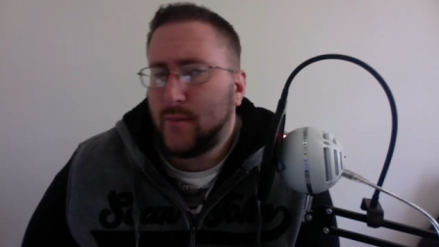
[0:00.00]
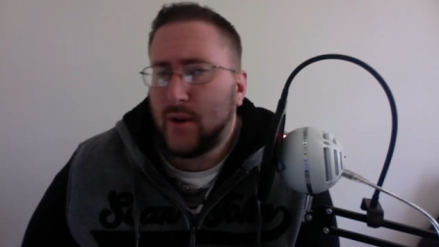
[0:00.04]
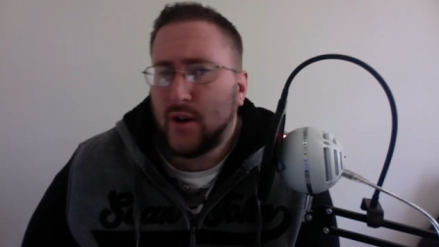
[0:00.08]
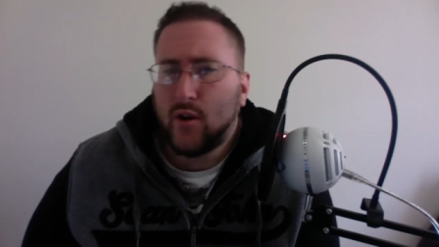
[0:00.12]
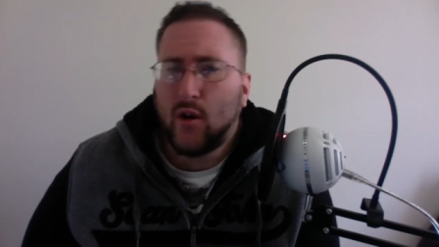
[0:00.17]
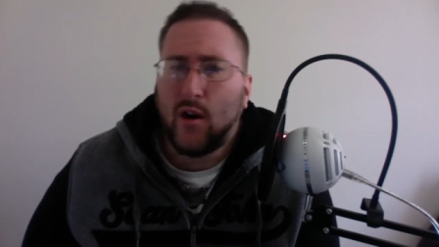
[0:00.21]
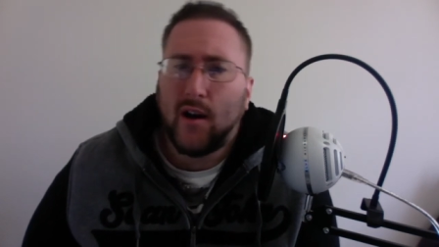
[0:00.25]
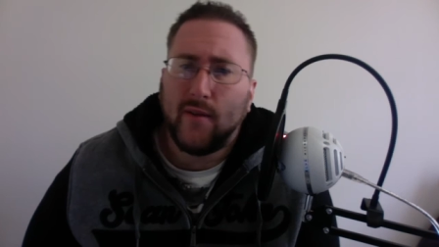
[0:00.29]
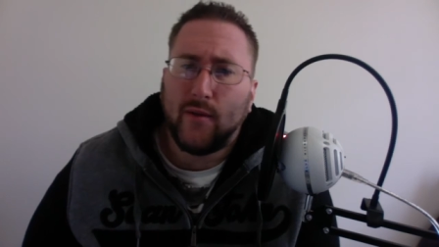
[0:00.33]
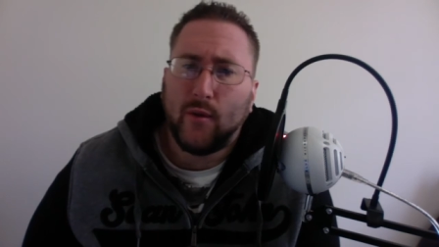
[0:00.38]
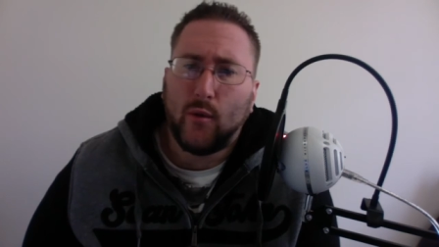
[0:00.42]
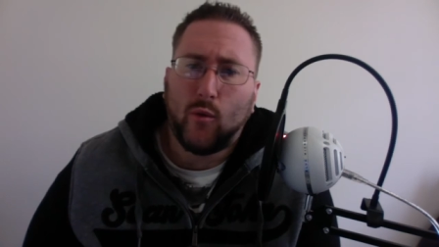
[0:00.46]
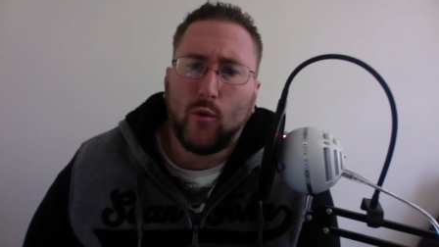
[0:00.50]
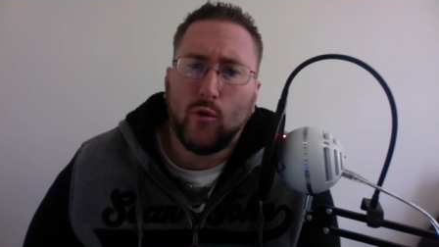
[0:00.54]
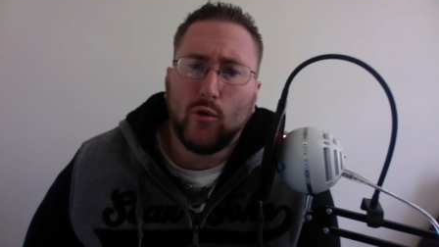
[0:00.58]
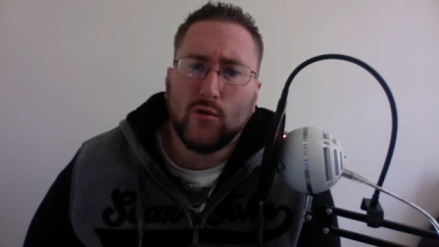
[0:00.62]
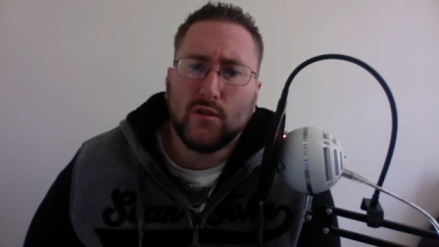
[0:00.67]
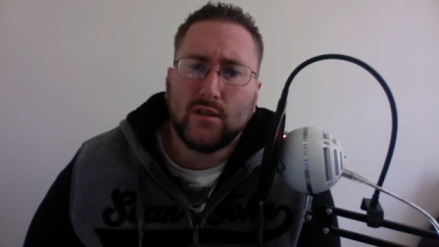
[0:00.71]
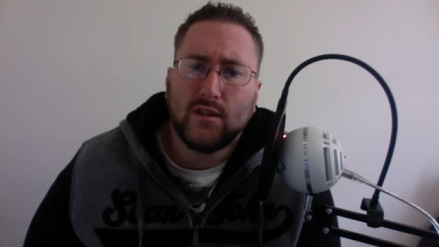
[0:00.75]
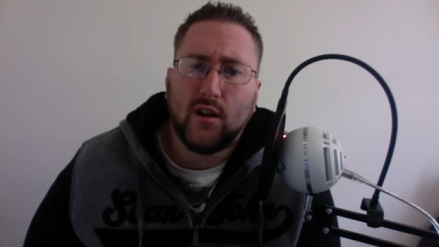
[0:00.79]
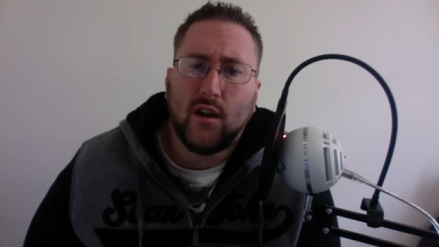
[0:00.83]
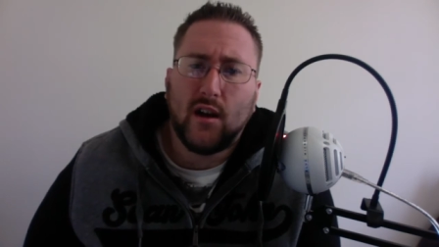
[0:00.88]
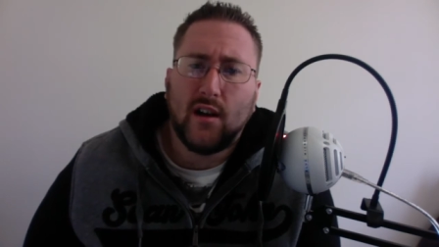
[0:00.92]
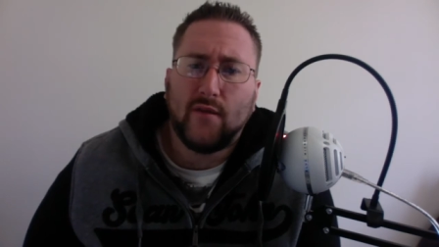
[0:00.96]
but not the
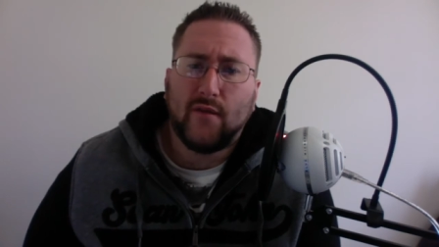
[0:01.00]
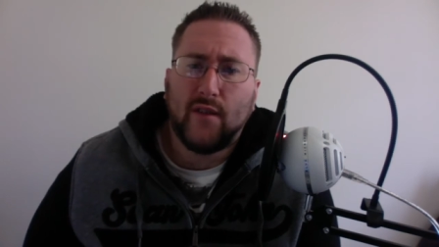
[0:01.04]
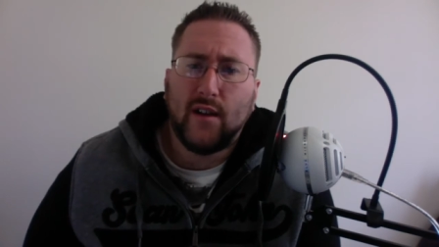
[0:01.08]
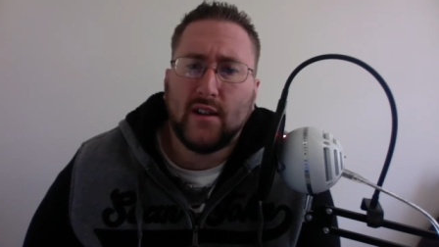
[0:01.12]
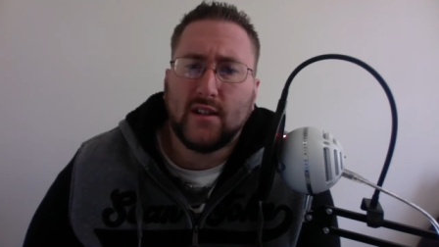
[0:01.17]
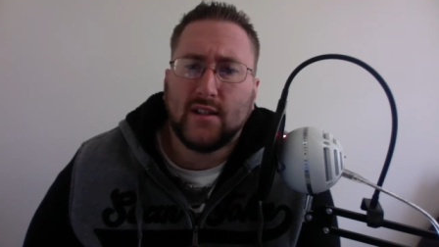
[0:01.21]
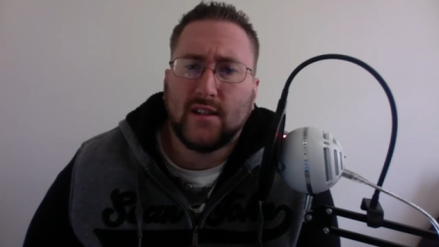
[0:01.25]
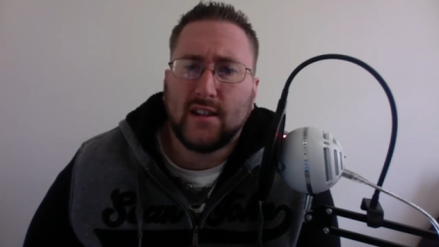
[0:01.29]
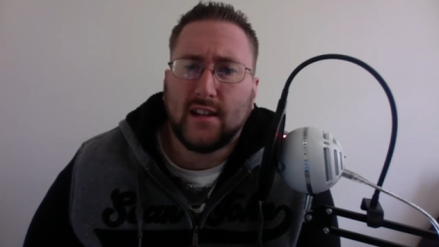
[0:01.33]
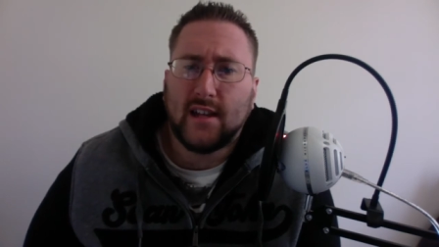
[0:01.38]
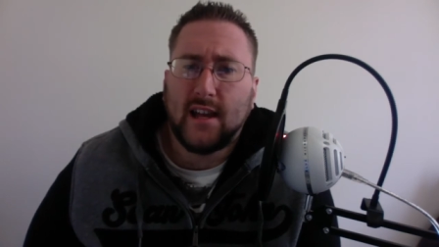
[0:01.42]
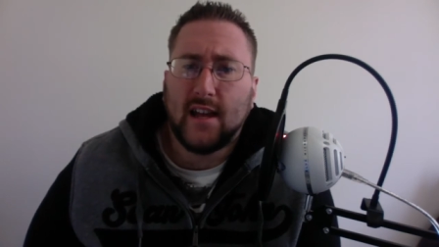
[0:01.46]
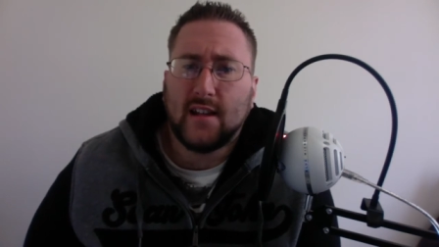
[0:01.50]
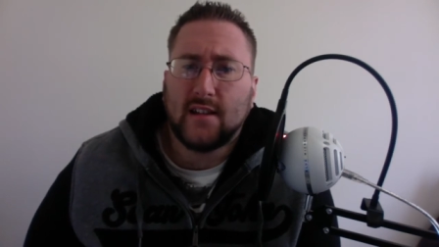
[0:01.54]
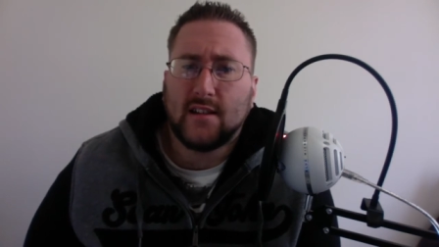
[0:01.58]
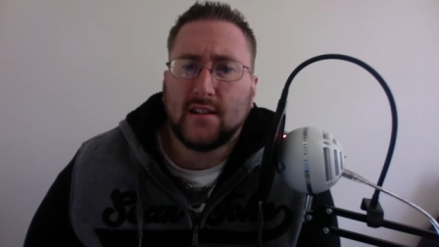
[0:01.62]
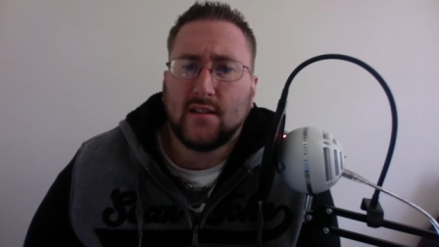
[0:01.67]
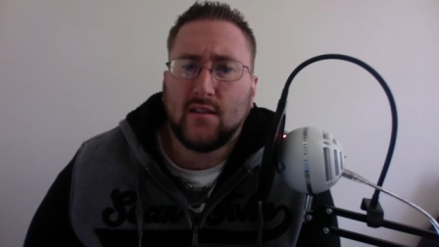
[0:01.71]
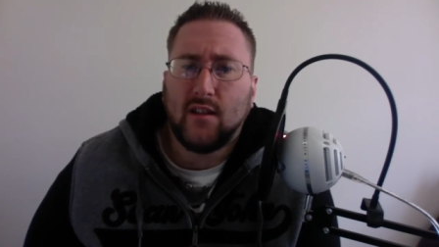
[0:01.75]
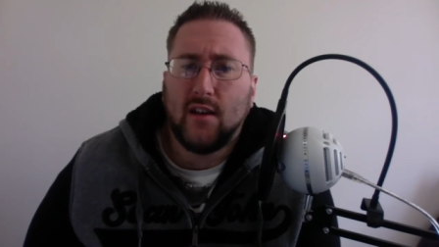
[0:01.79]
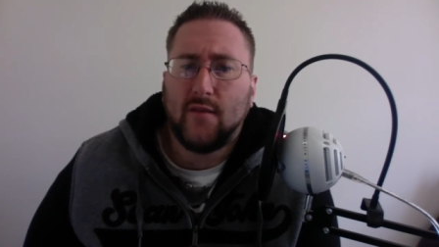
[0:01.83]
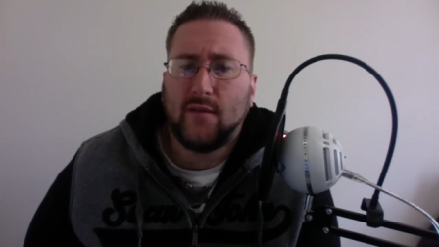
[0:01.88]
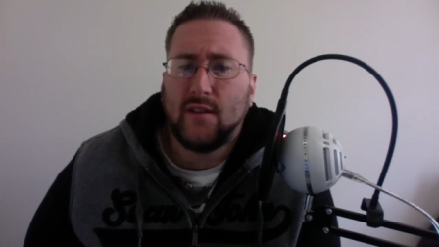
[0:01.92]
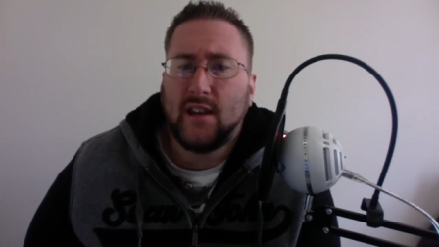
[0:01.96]
worst offense against
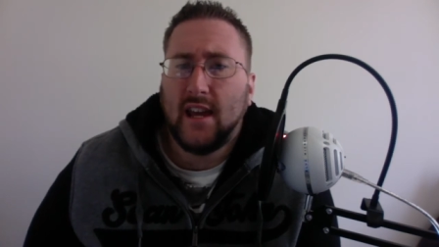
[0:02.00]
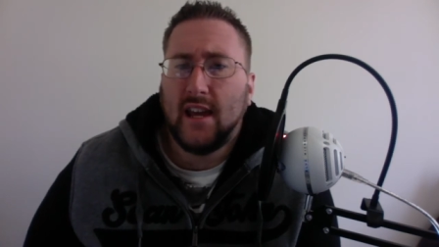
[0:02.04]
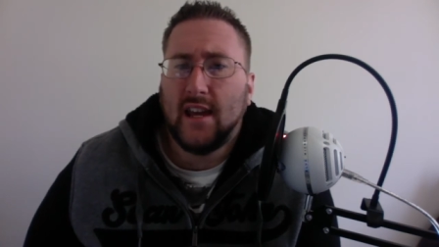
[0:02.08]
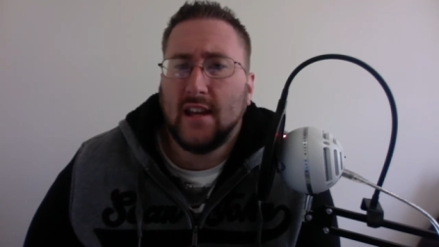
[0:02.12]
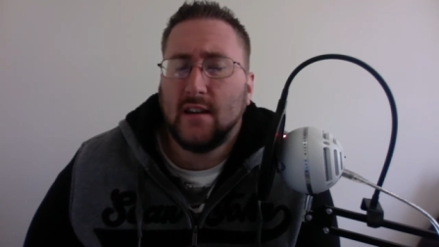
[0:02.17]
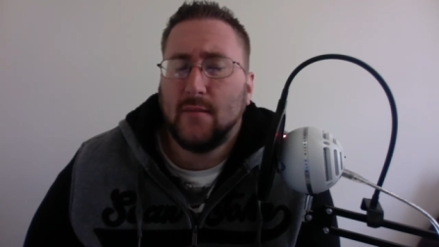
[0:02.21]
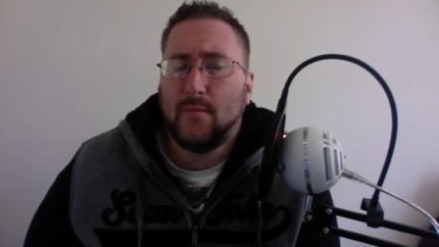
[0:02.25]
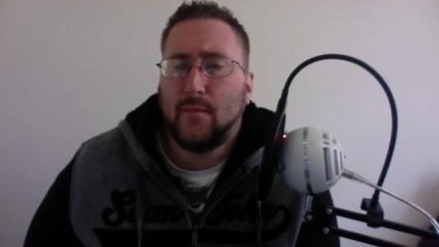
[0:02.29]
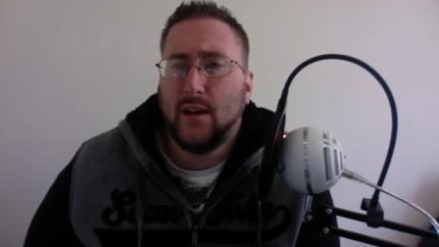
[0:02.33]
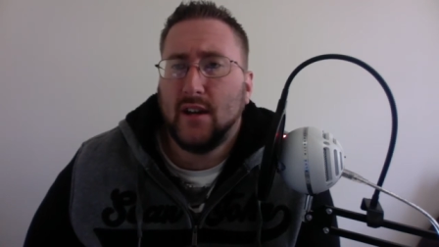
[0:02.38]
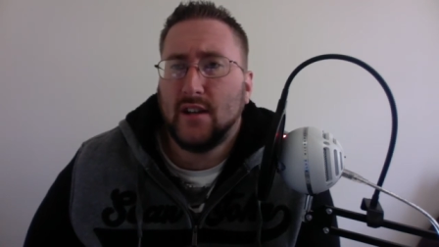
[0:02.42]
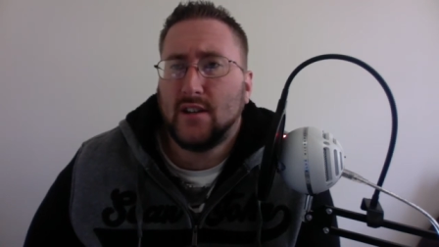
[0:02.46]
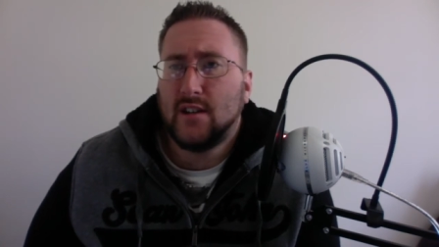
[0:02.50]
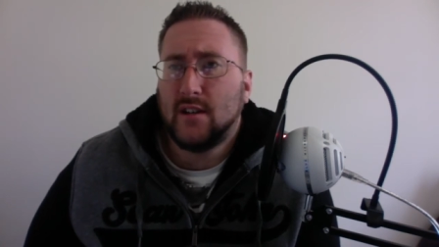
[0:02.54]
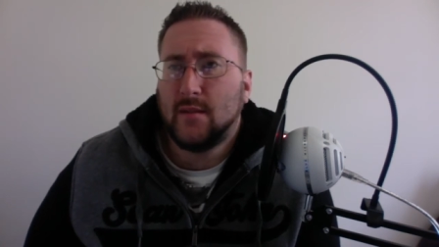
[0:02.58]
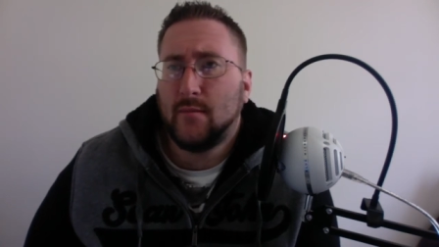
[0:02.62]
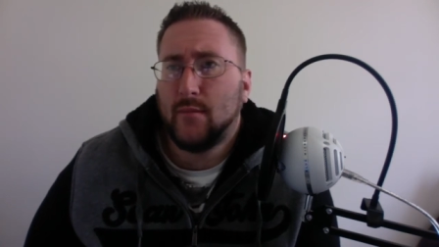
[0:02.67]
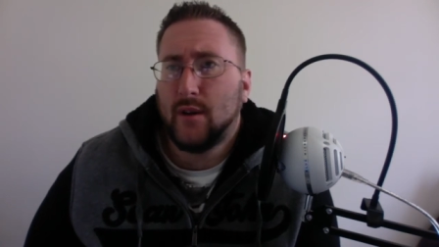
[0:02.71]
left handed pitching,